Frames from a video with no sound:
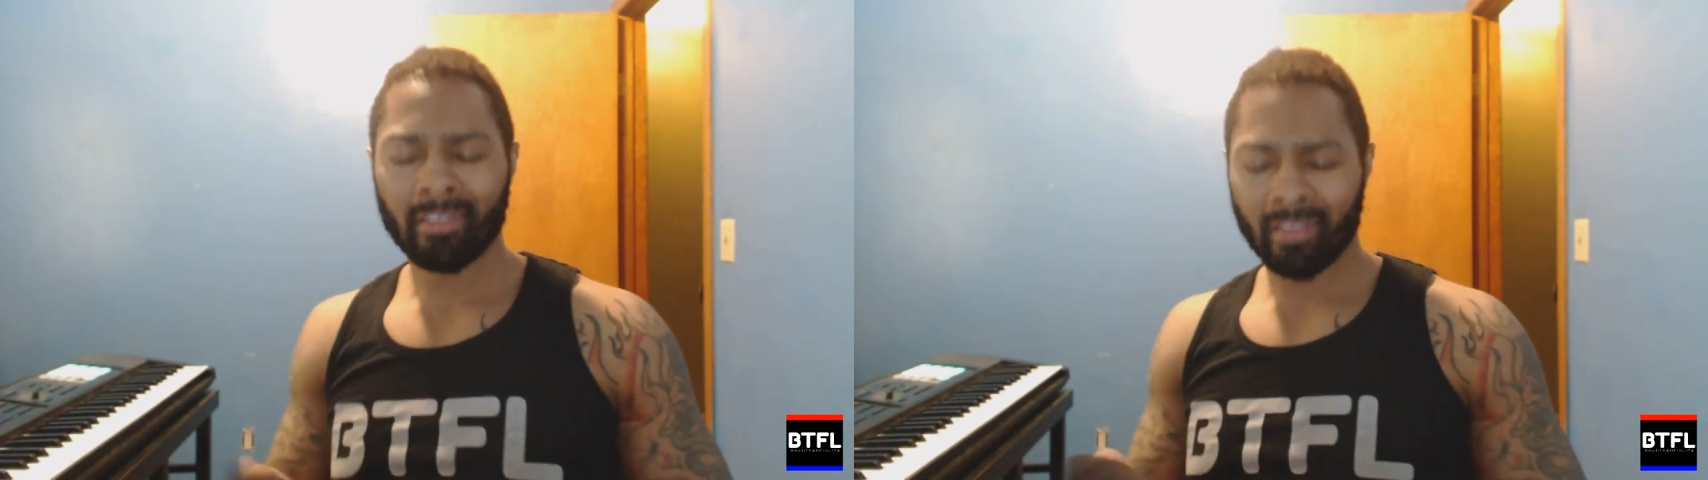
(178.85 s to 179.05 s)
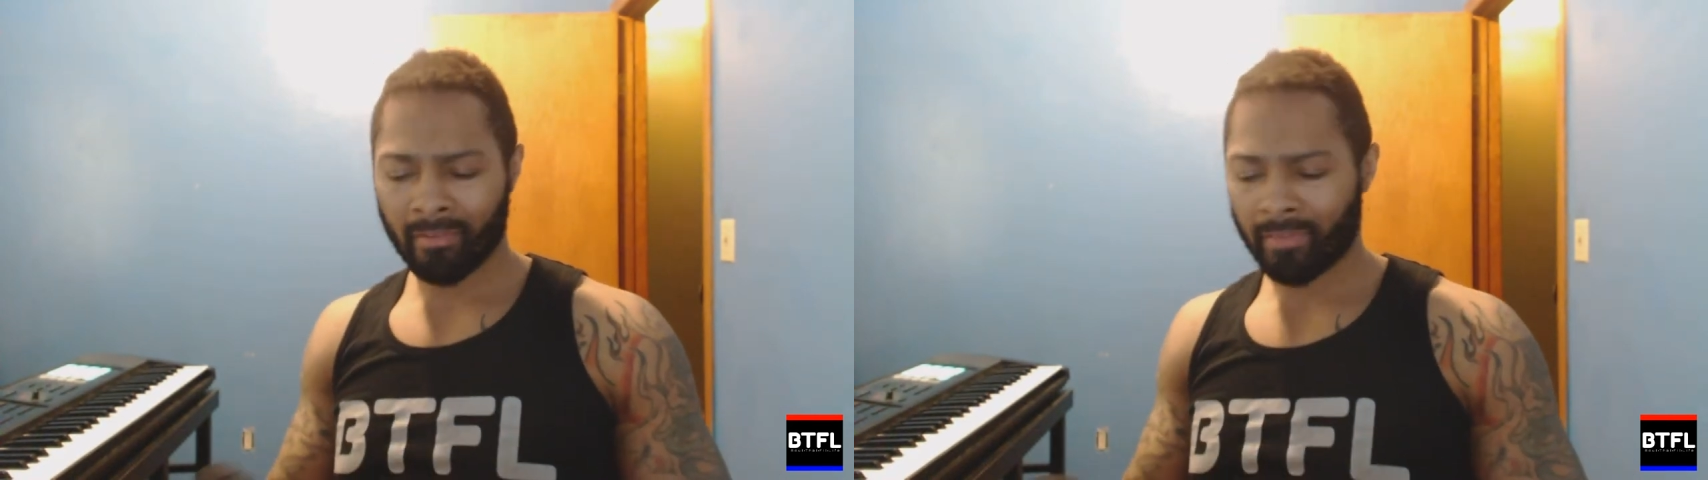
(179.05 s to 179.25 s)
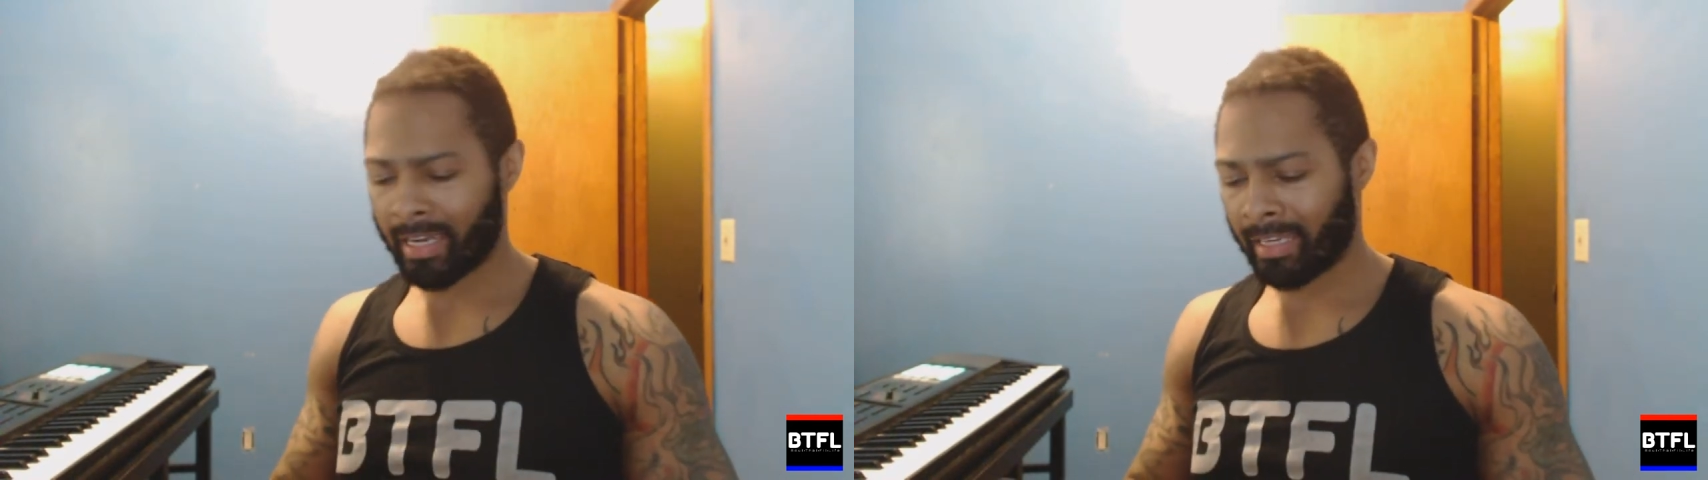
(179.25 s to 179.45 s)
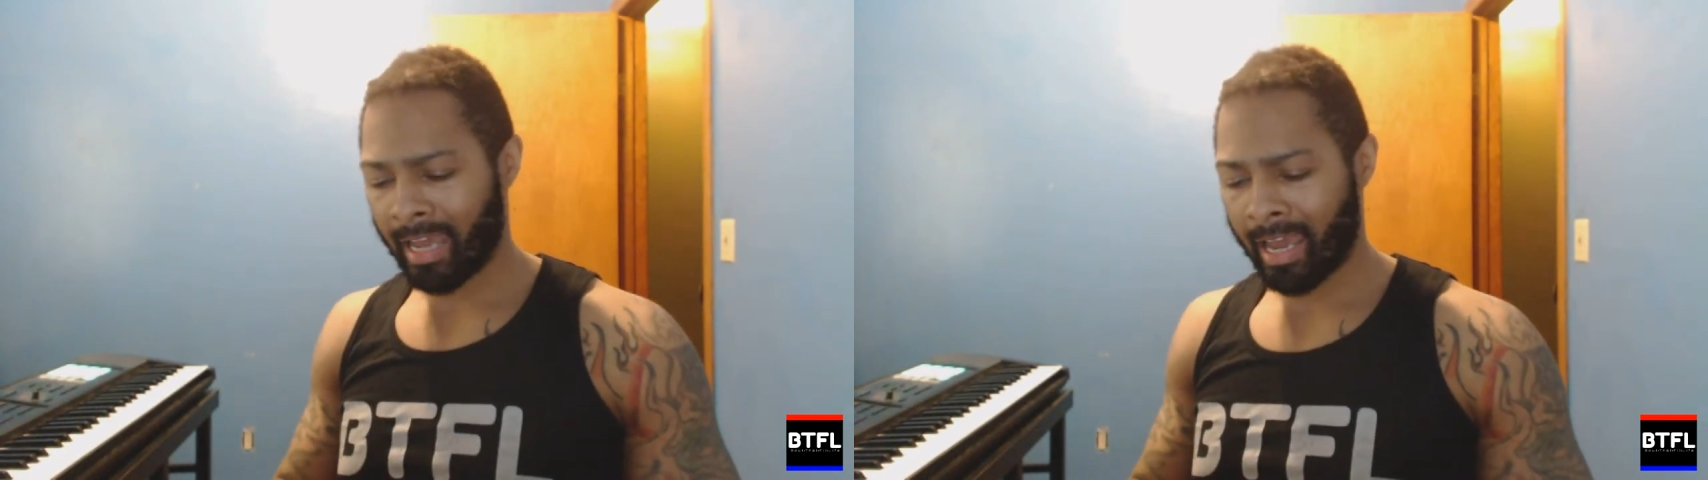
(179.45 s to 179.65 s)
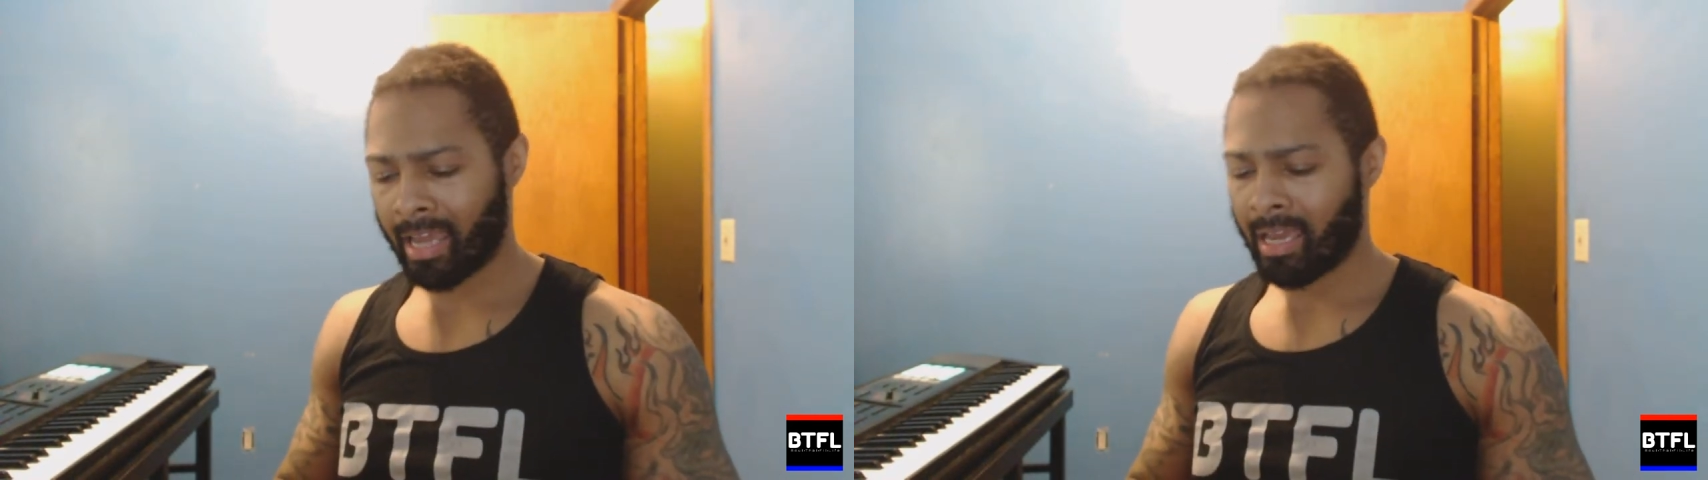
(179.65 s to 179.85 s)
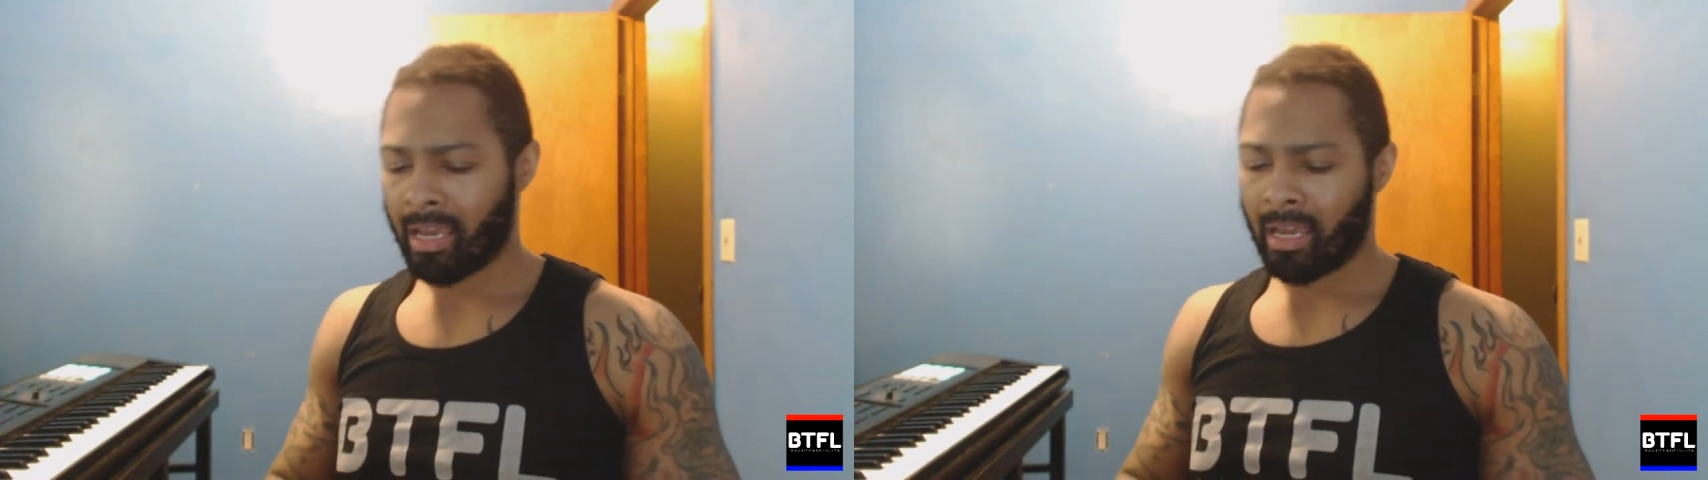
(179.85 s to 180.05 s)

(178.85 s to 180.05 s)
and stuff like that.